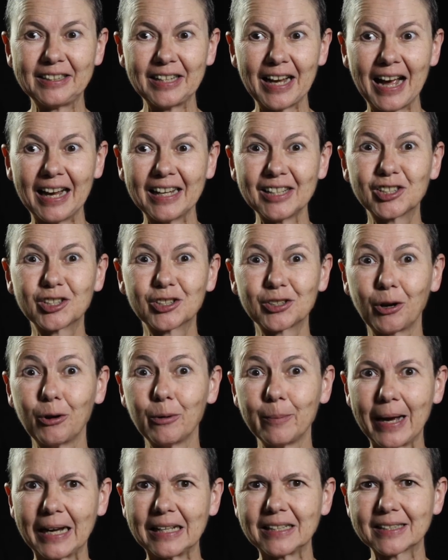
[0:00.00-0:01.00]
I saw
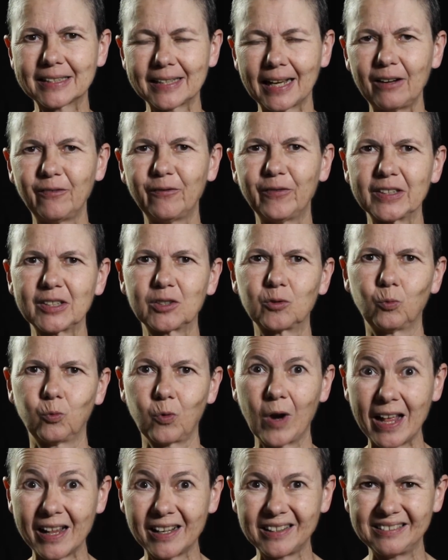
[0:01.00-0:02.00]
myself as
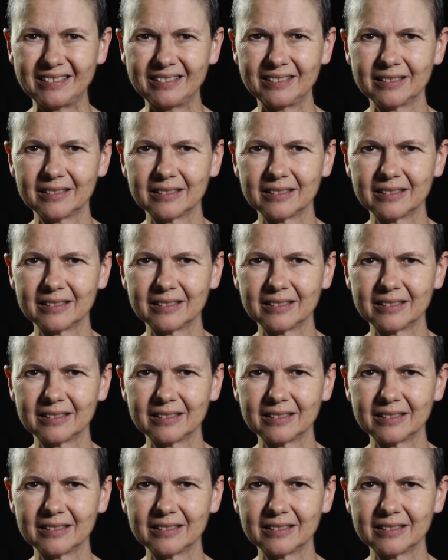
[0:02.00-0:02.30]
well.